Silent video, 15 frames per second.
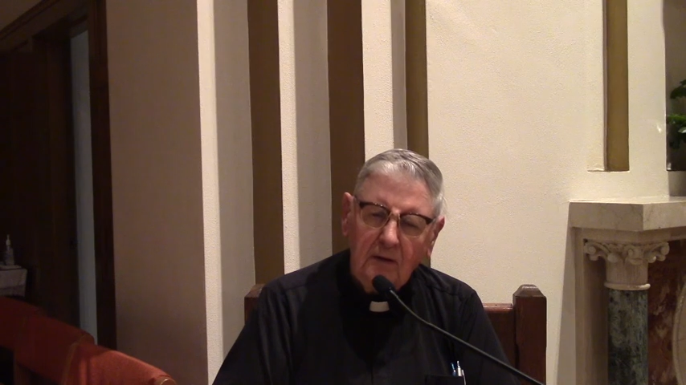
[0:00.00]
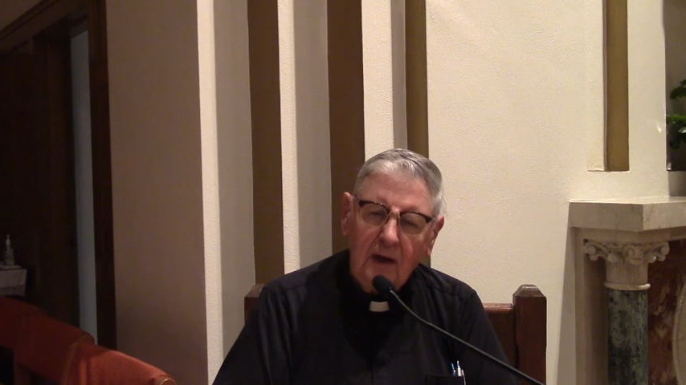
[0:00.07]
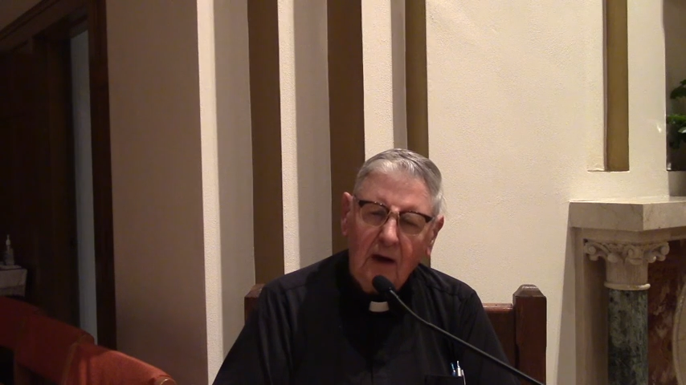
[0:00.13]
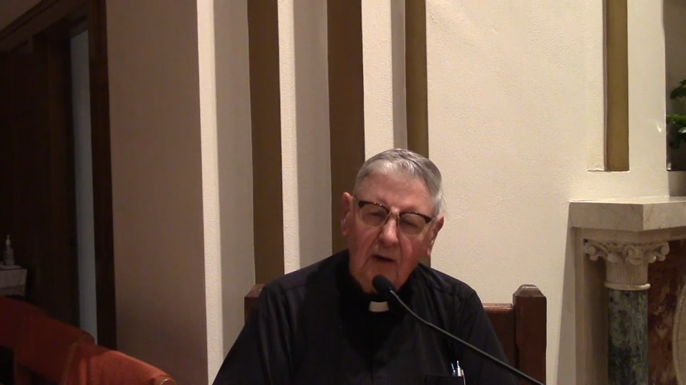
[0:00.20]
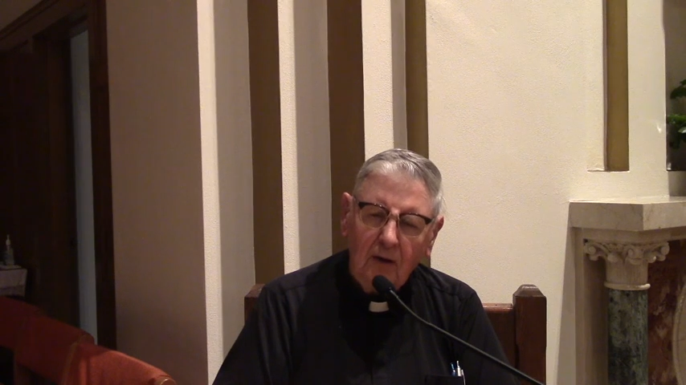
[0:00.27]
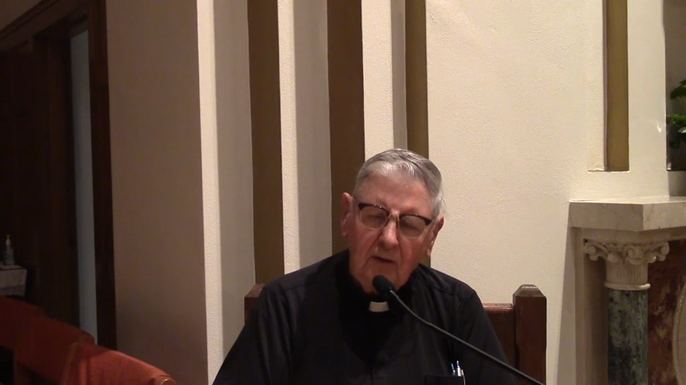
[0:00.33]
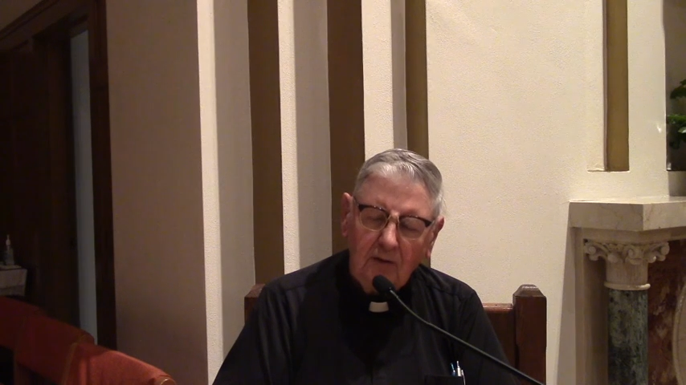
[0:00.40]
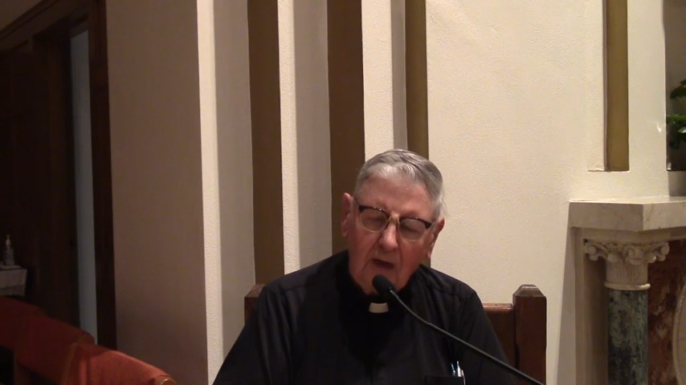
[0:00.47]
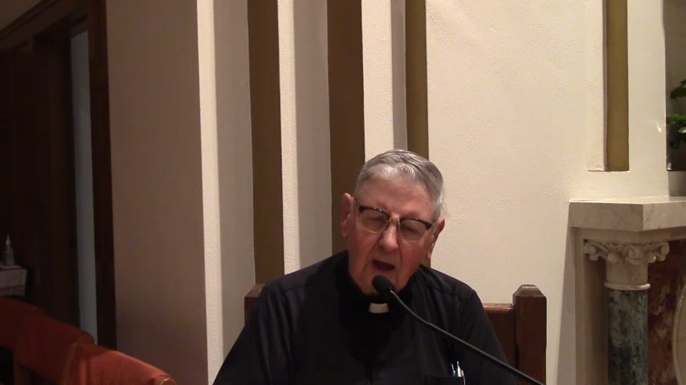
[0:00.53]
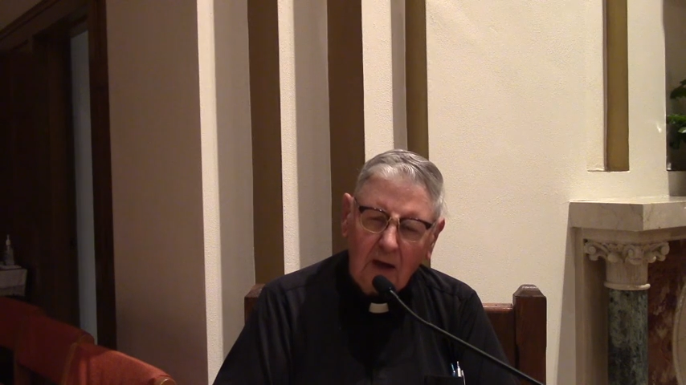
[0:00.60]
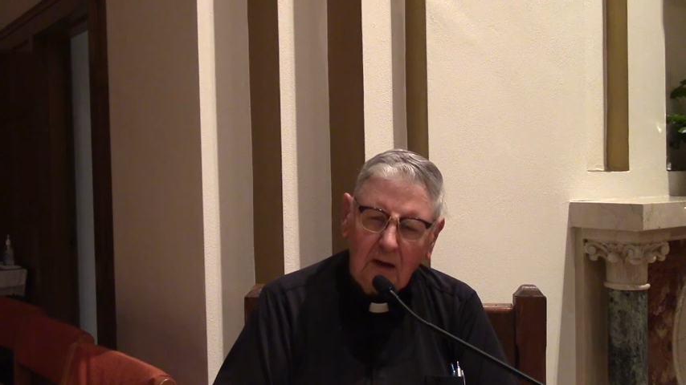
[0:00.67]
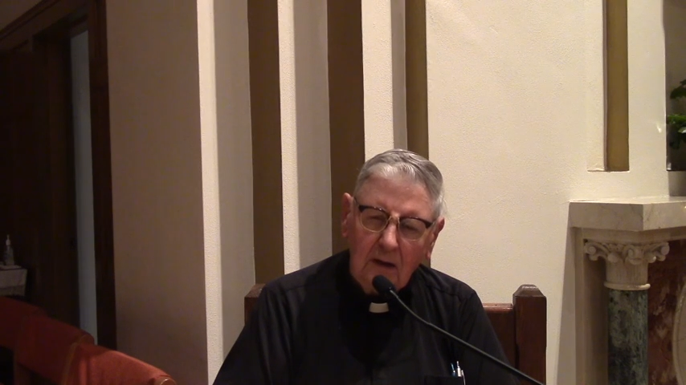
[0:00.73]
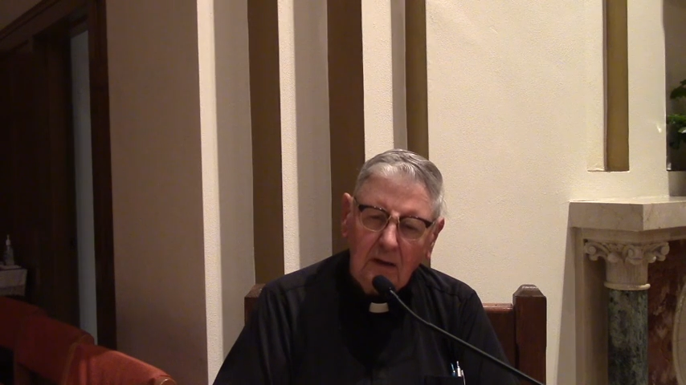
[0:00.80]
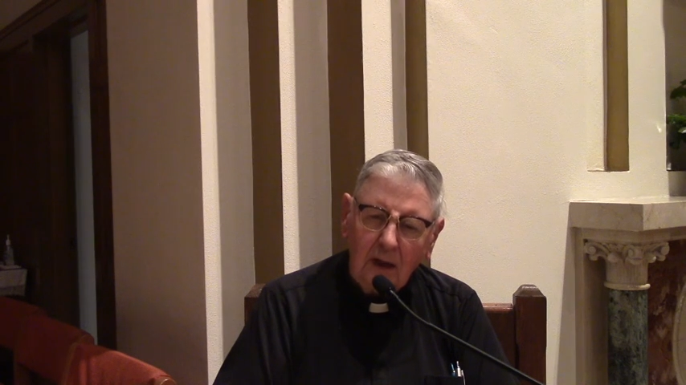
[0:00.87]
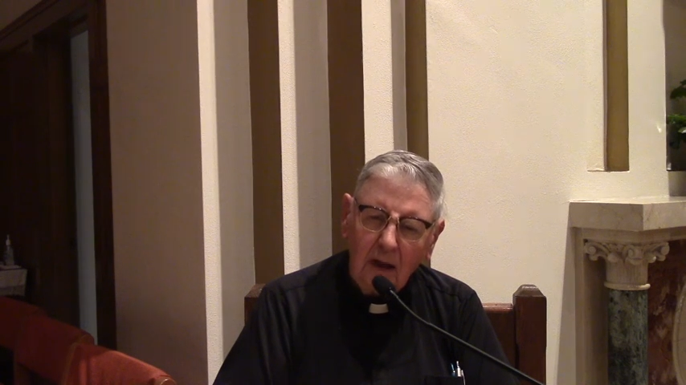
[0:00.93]
tell us how
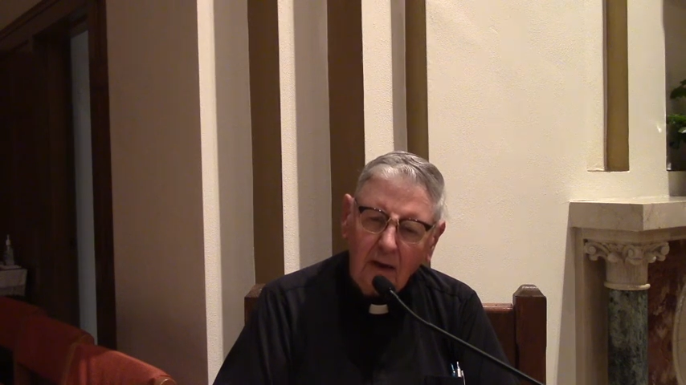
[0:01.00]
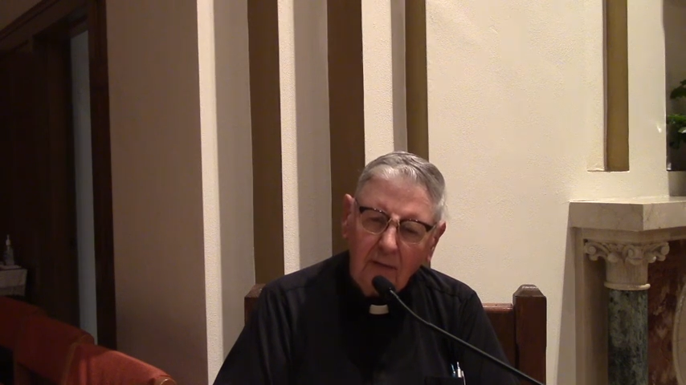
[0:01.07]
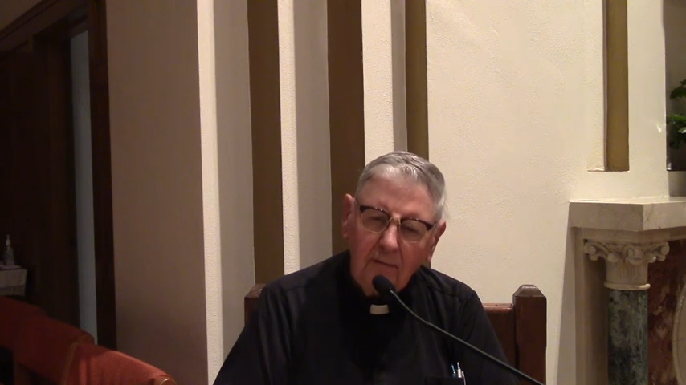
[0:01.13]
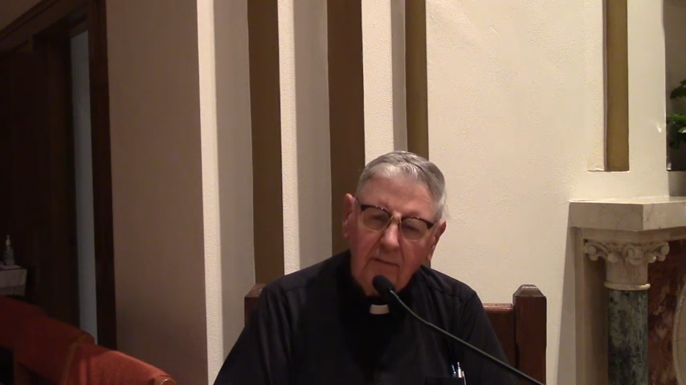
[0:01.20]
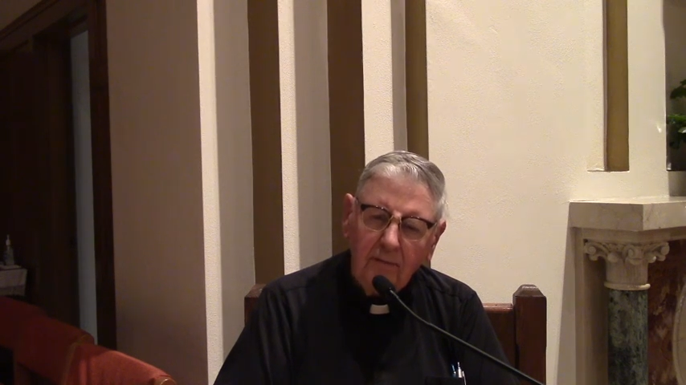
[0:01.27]
to live.